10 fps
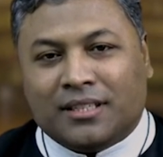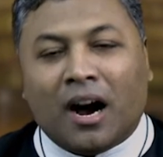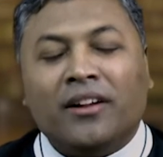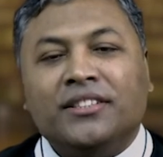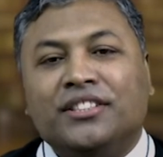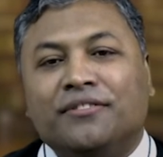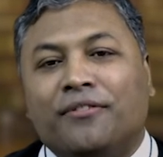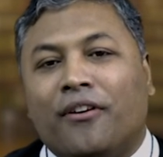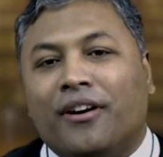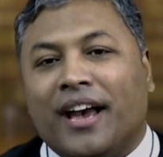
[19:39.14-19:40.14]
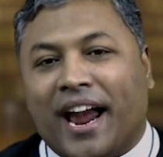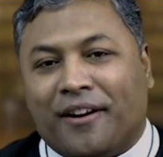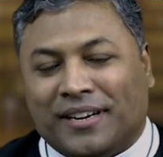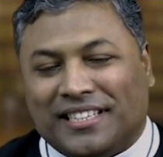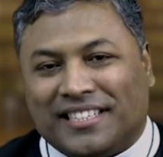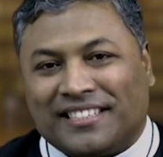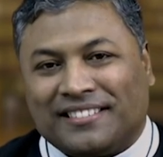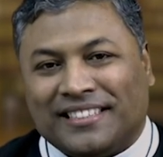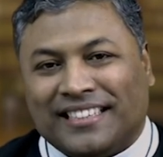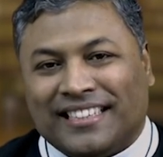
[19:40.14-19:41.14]
danced for Herod
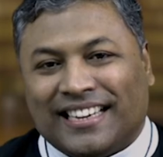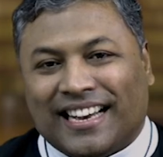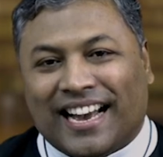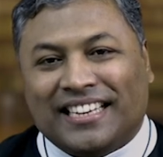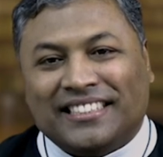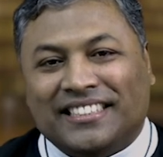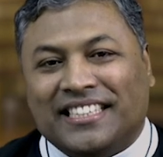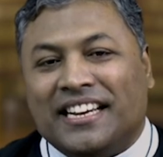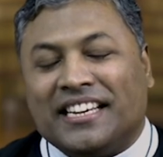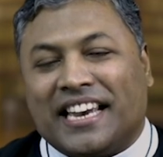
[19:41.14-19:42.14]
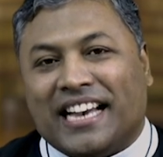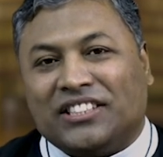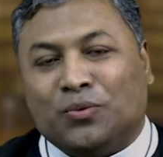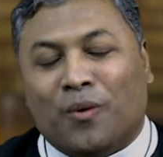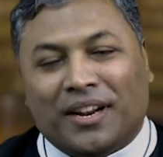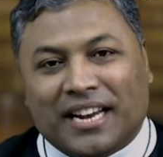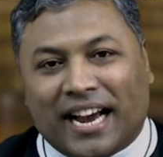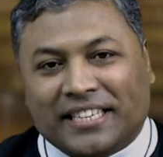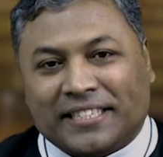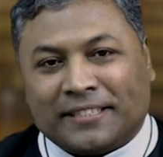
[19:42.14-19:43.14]
and his dinner guests one
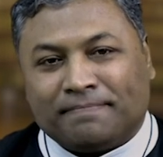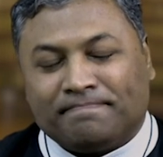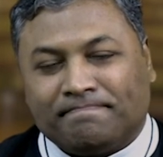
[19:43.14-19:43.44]
night.